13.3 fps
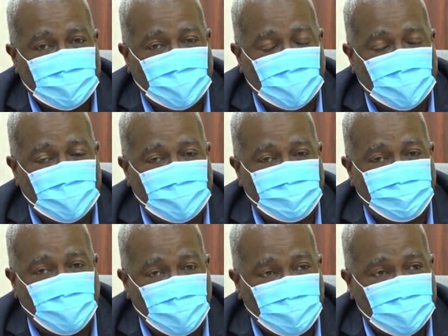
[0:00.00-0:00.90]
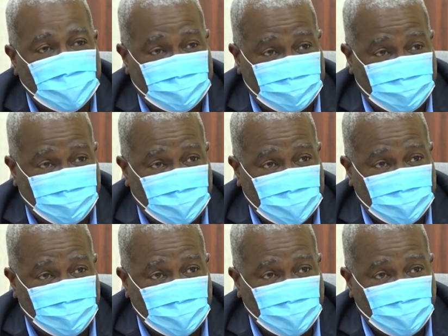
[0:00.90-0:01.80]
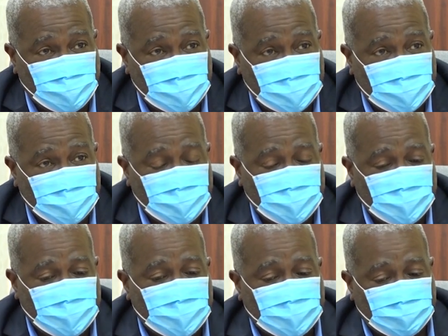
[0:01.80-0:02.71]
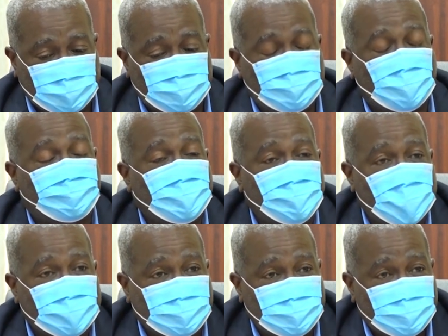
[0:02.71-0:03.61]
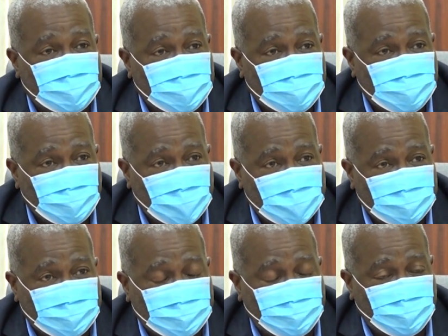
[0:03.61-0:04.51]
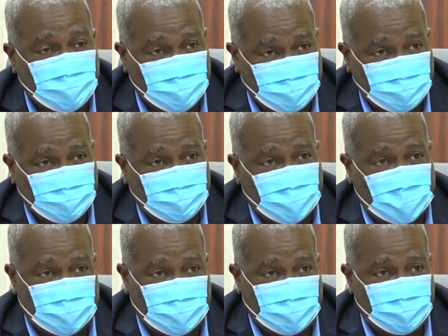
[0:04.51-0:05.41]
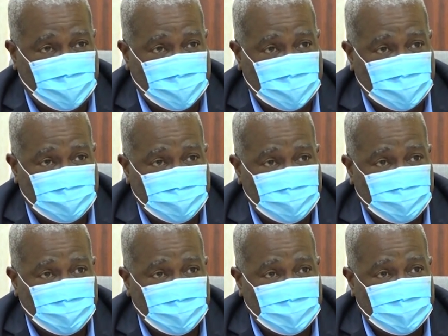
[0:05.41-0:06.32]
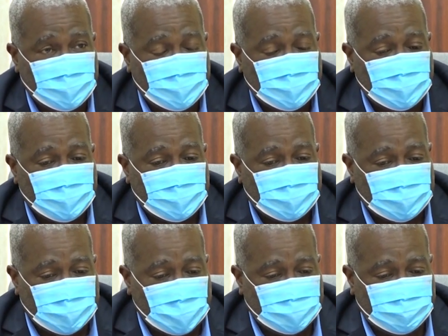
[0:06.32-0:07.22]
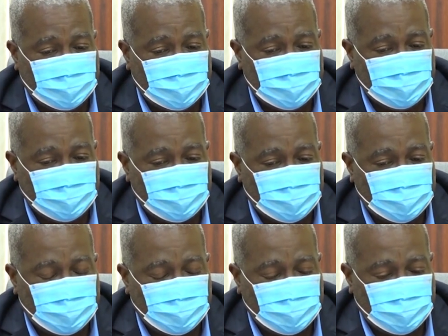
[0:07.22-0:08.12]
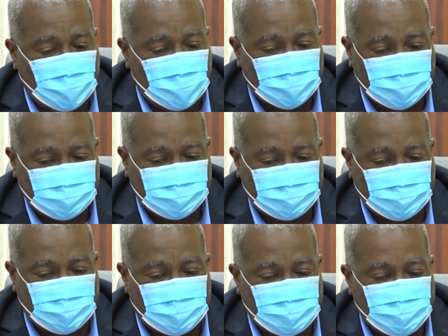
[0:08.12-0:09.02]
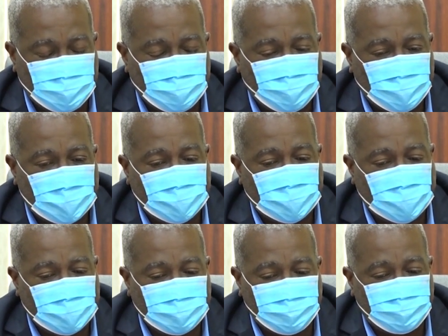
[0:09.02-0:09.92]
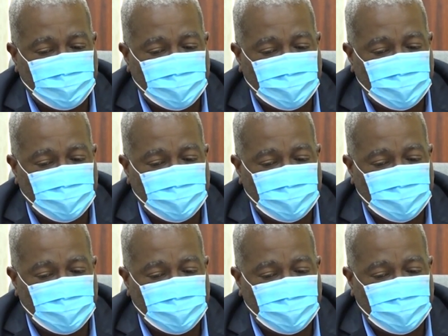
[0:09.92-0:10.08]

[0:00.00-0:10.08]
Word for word: um, power that is available locally to supplement what is produced by GPL. That, in the shortest term, will help